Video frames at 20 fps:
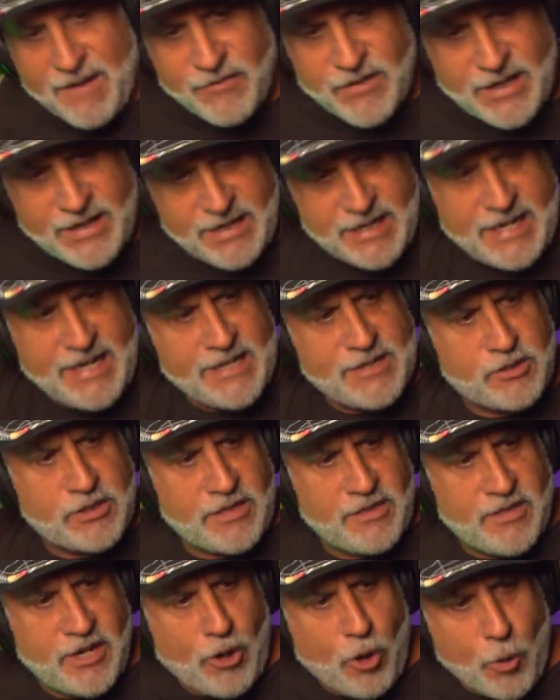have, the, he's,
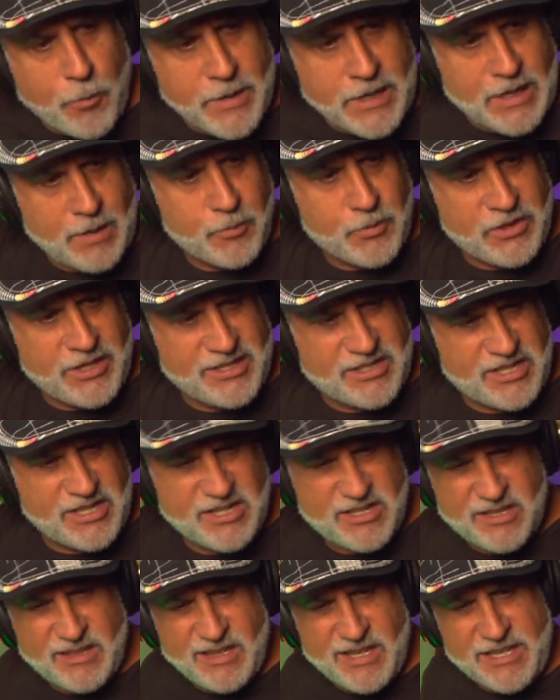they're opening up with these,
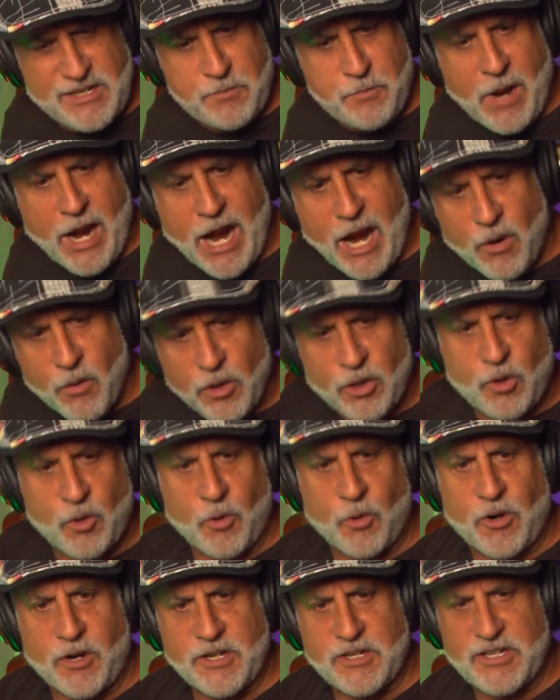these, these power
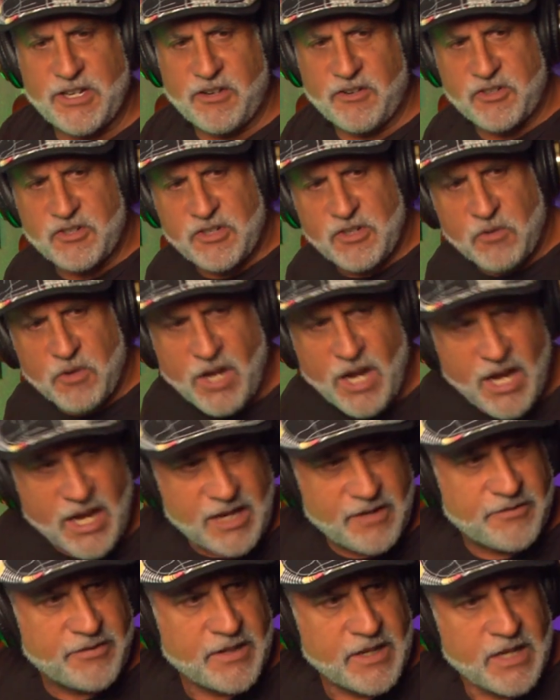chords that are still
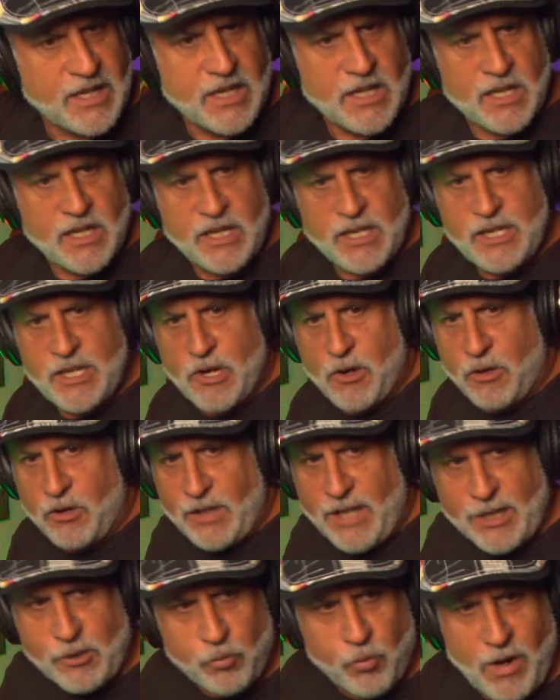kind of, you know,
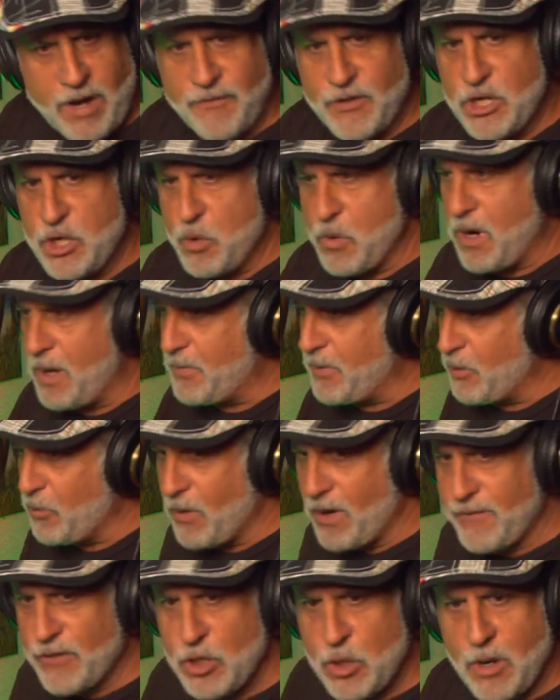like revving you up and
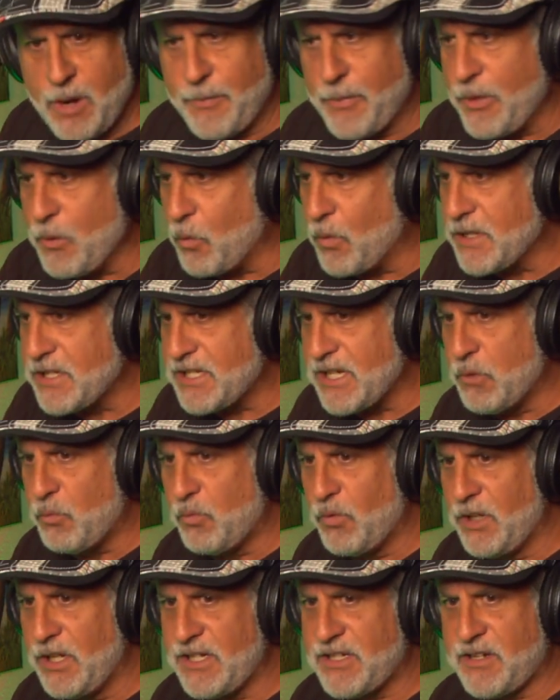revving you up. And then once they
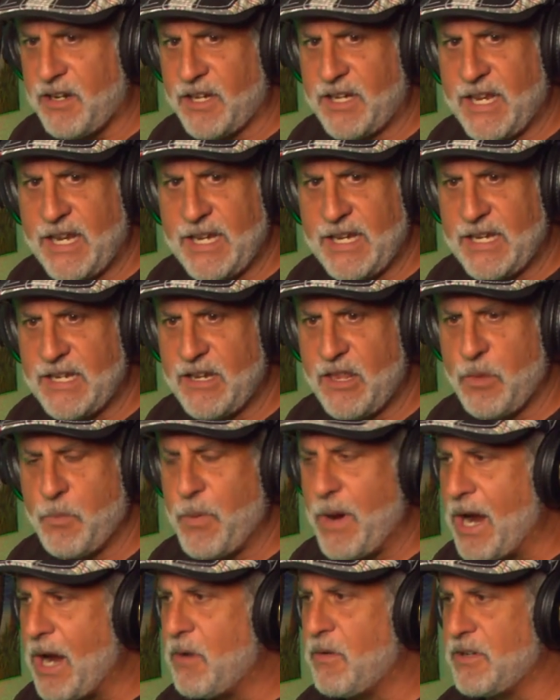really start getting into the
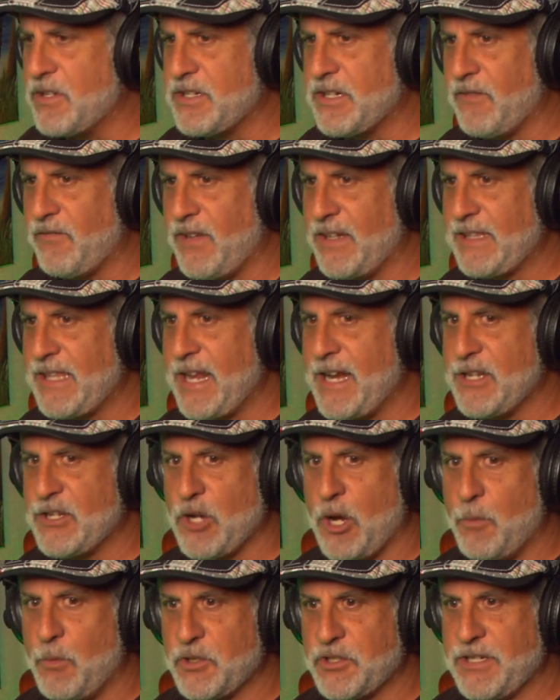power and stuff like that, it's
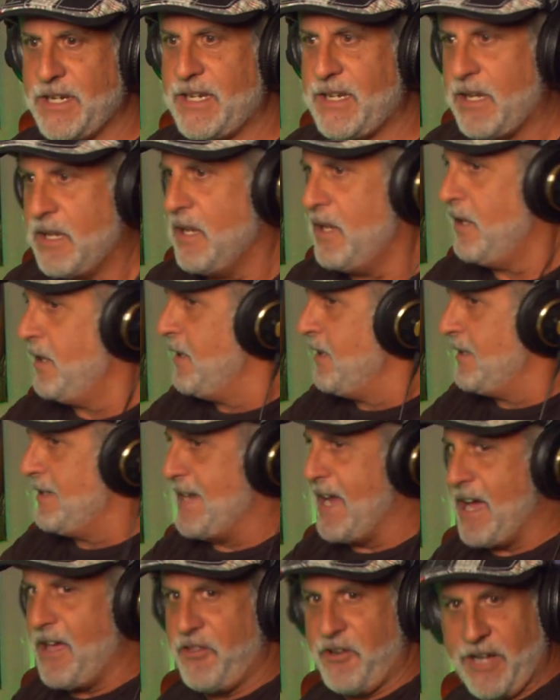almost like
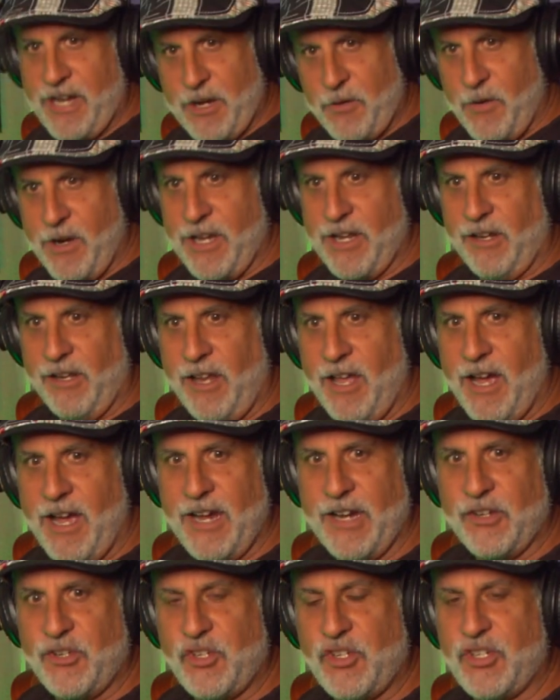now they're getting ready to
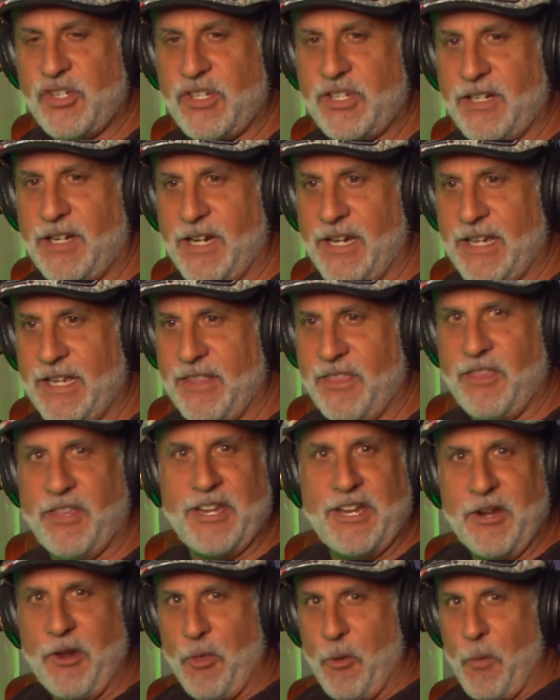launch, uh,
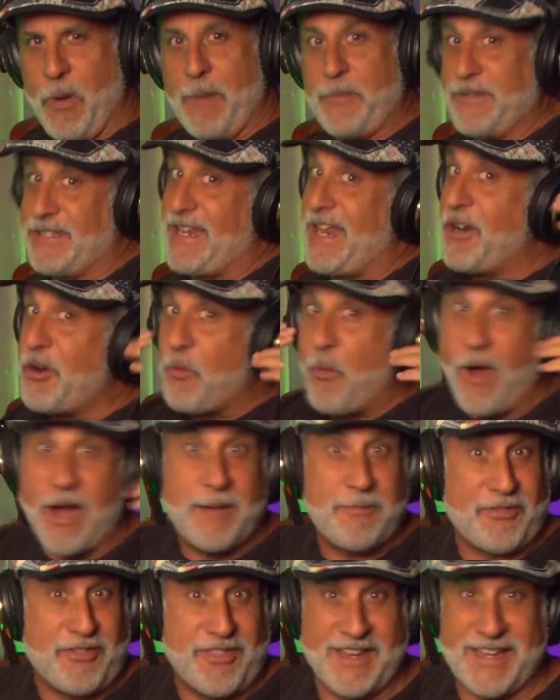you know, the weapons. I don't know why
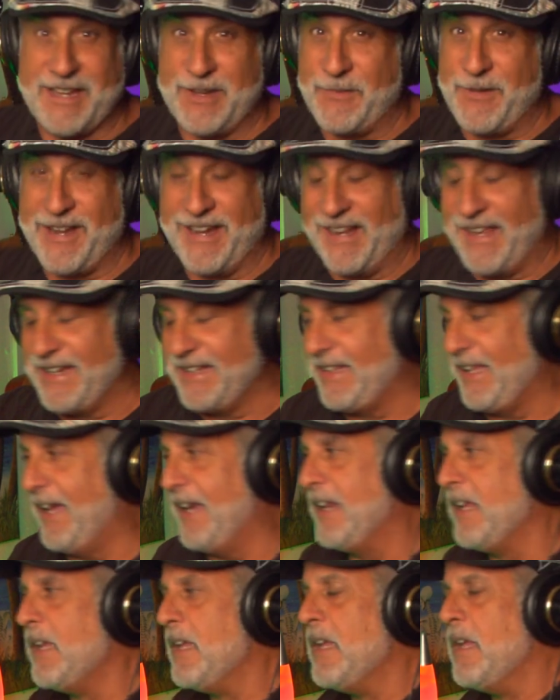I'm thinking about it like
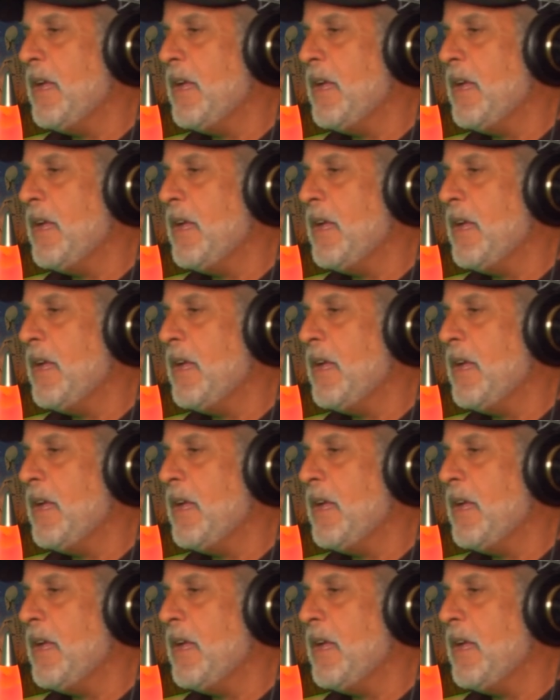that.